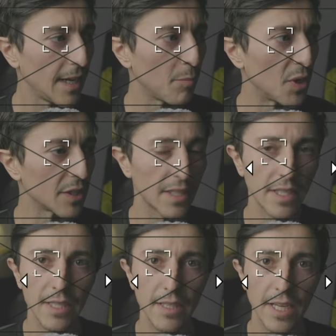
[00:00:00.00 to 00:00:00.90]
But
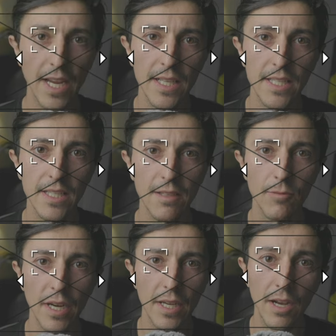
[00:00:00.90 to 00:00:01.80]
in the case
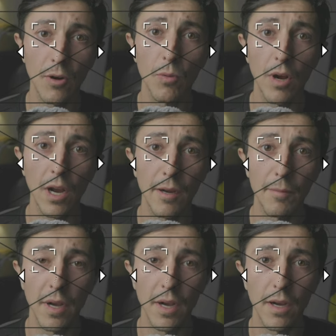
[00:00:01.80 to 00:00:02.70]
right now,
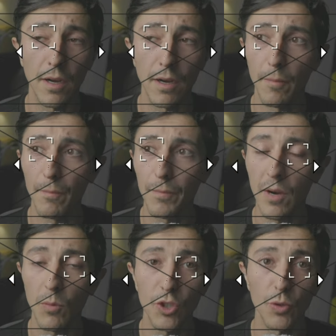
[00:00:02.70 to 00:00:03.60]
I
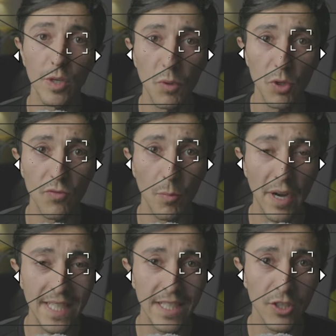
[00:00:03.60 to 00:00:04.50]
want to expose for my
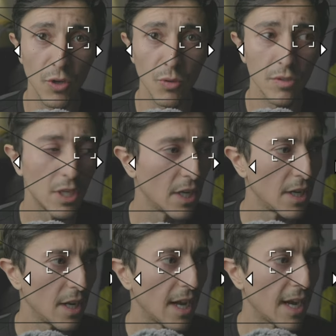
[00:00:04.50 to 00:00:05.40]
skin tone.
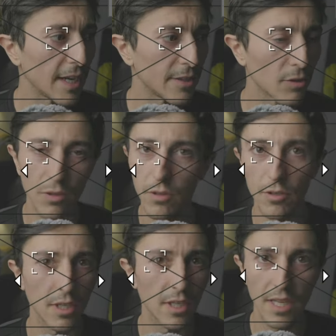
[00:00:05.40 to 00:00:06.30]
I don't
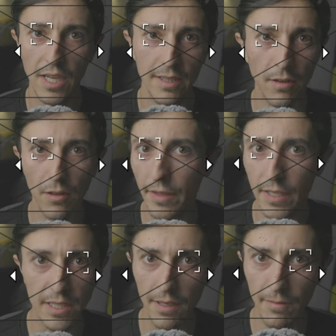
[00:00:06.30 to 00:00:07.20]
look at all
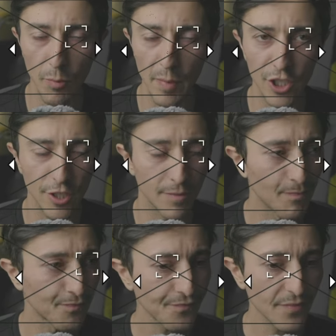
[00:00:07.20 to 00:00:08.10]
these information.
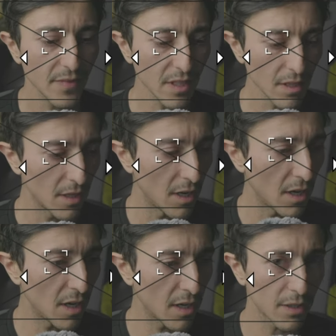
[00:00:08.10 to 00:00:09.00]

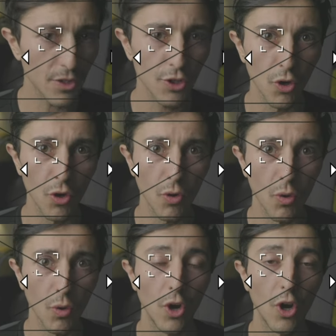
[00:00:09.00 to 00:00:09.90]

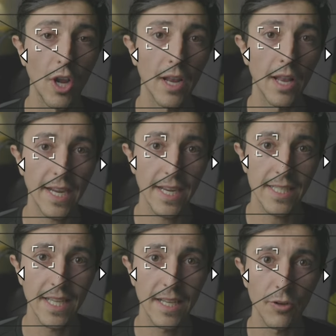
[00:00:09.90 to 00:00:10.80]
So like I
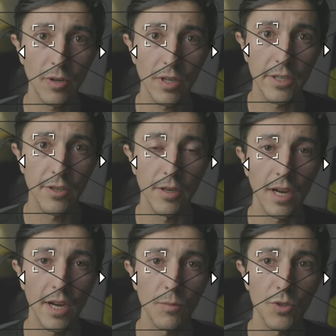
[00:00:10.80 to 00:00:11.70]
said earlier,
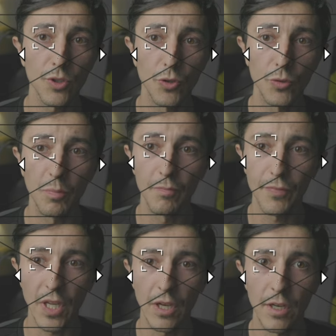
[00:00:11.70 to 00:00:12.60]
I want
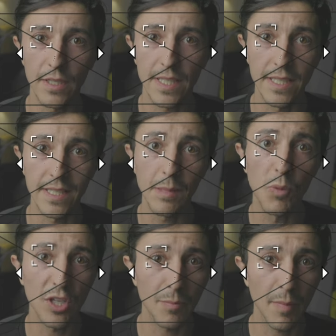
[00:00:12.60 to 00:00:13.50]
to see
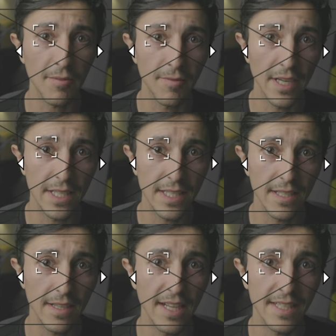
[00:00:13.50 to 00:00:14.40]
zebras on my face
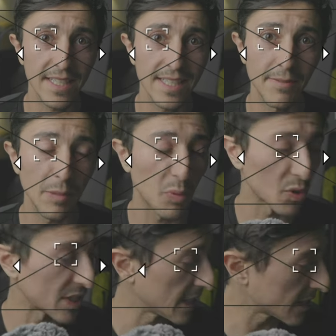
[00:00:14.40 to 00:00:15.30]
at
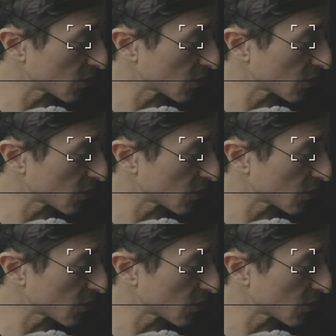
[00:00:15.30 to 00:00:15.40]
70%.